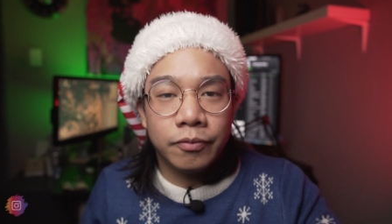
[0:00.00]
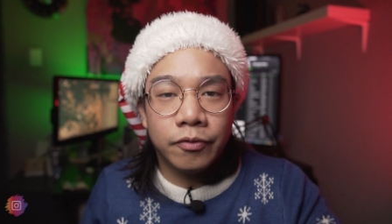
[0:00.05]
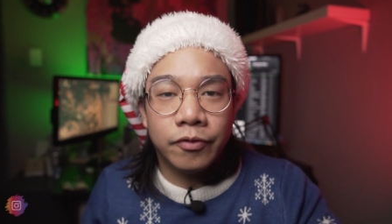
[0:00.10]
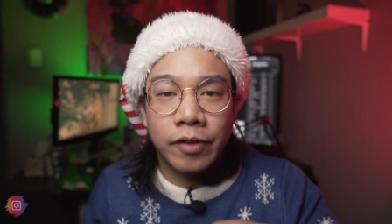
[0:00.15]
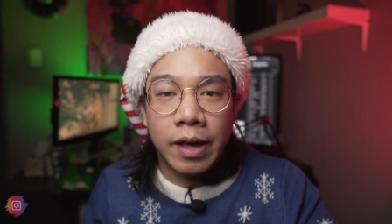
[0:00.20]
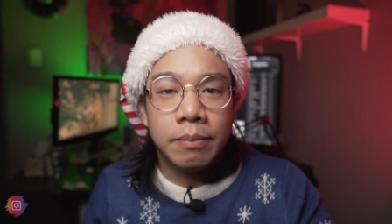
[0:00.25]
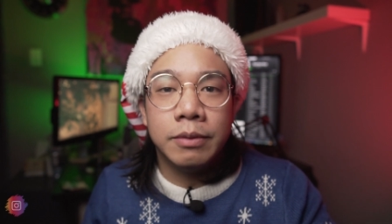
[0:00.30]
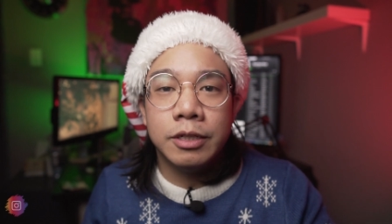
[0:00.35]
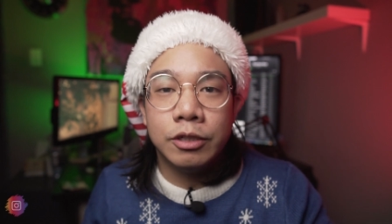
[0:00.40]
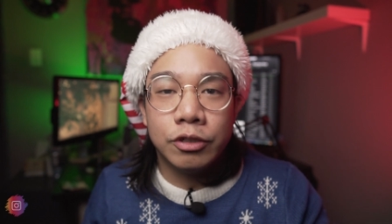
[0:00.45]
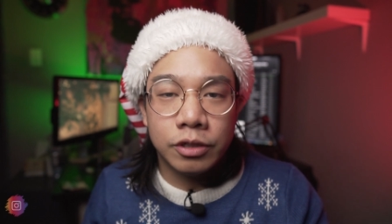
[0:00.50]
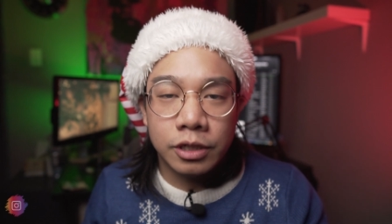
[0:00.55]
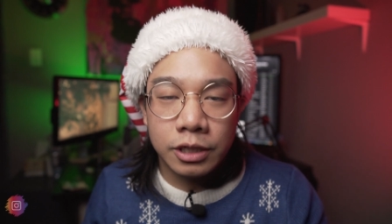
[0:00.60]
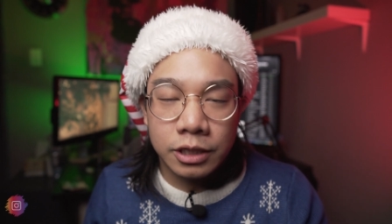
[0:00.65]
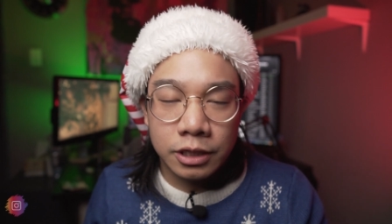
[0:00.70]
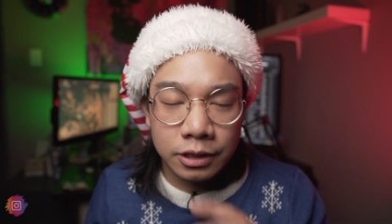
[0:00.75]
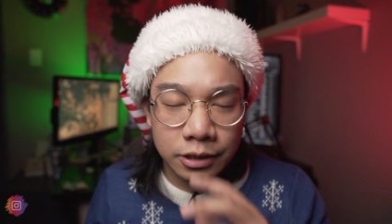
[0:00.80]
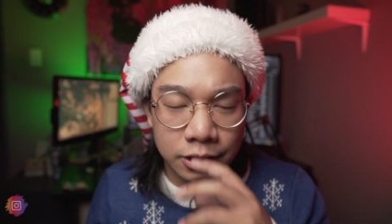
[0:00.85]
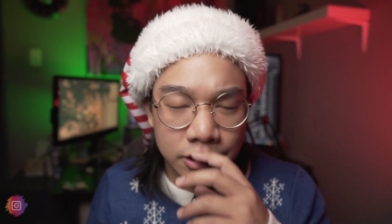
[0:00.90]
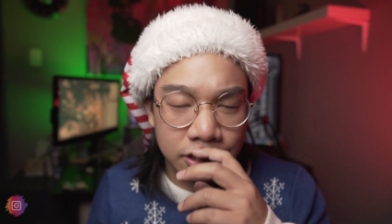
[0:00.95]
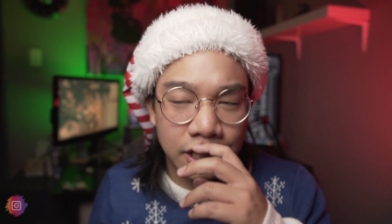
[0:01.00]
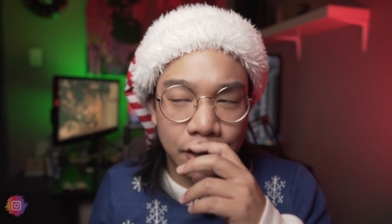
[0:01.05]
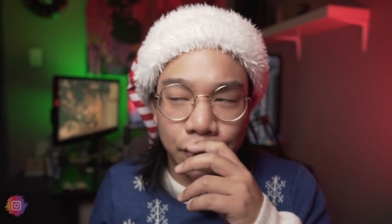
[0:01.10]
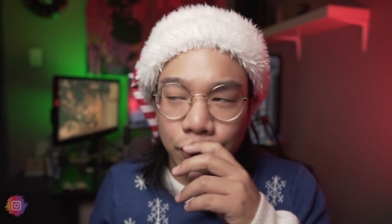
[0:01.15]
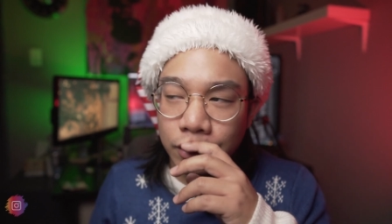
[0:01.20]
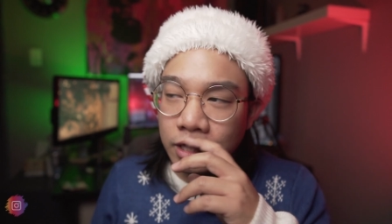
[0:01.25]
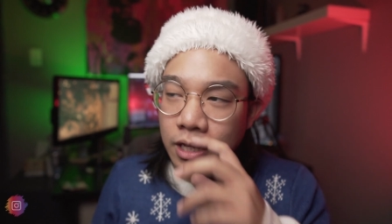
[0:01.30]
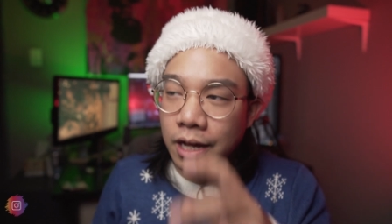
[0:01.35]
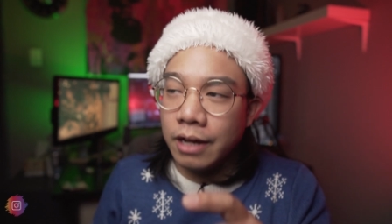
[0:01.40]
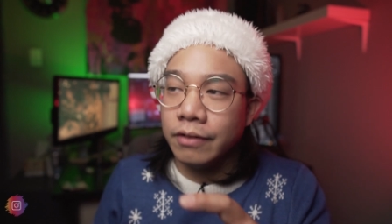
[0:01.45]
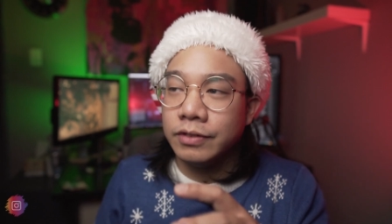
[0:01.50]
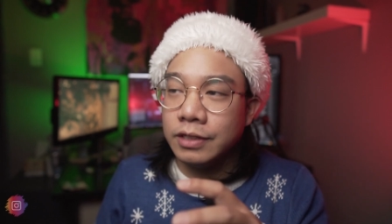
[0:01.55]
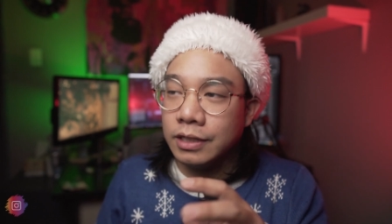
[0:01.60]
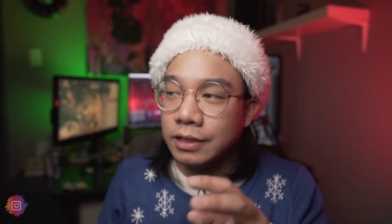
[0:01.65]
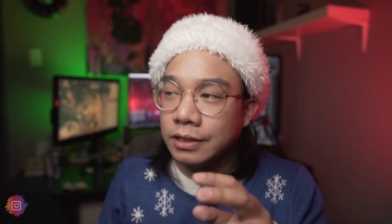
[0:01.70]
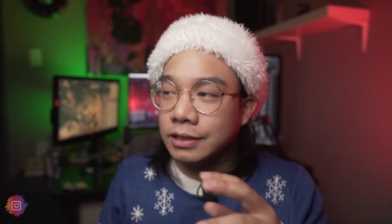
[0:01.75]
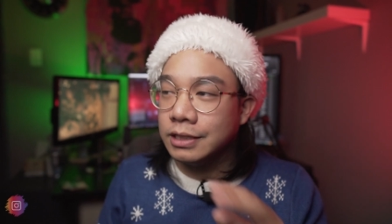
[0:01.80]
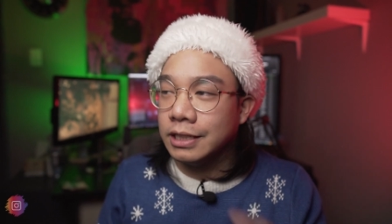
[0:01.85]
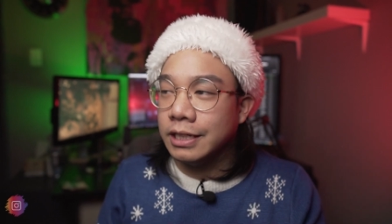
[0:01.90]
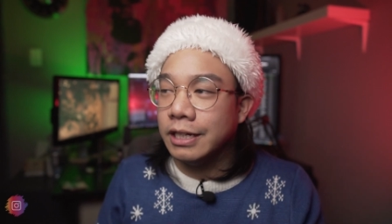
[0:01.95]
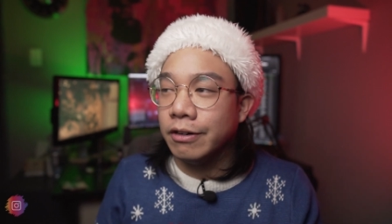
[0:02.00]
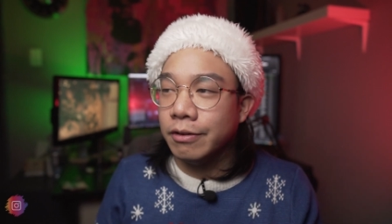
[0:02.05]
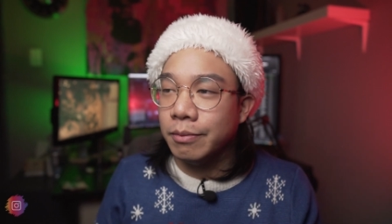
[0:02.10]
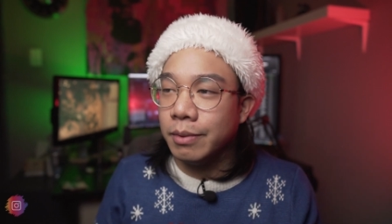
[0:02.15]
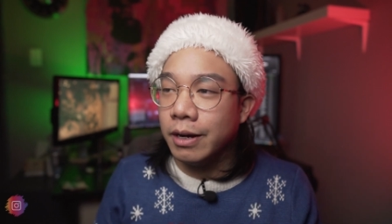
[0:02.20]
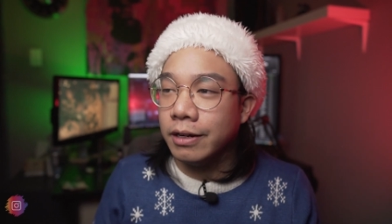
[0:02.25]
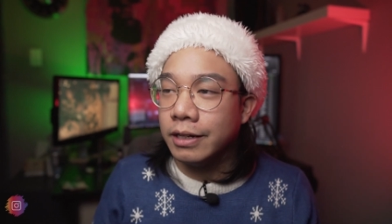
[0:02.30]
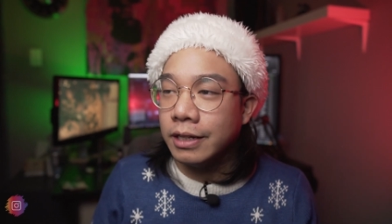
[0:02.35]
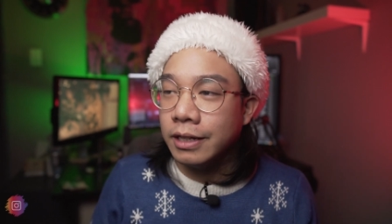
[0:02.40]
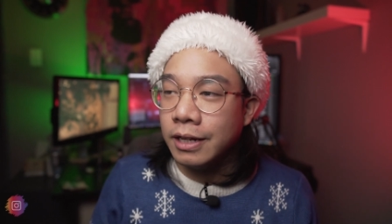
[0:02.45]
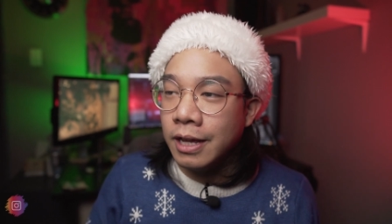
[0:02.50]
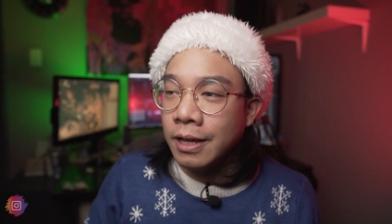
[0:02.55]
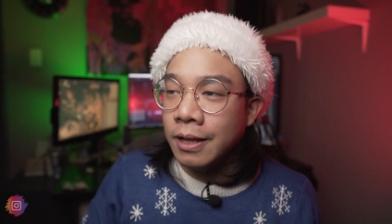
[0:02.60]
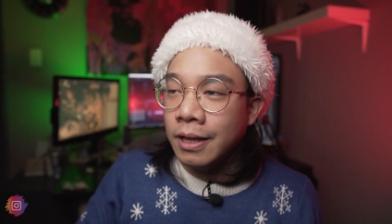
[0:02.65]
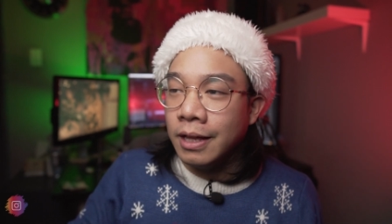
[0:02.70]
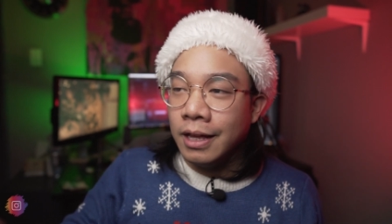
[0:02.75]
family traditions, because I would love to, to hear about it.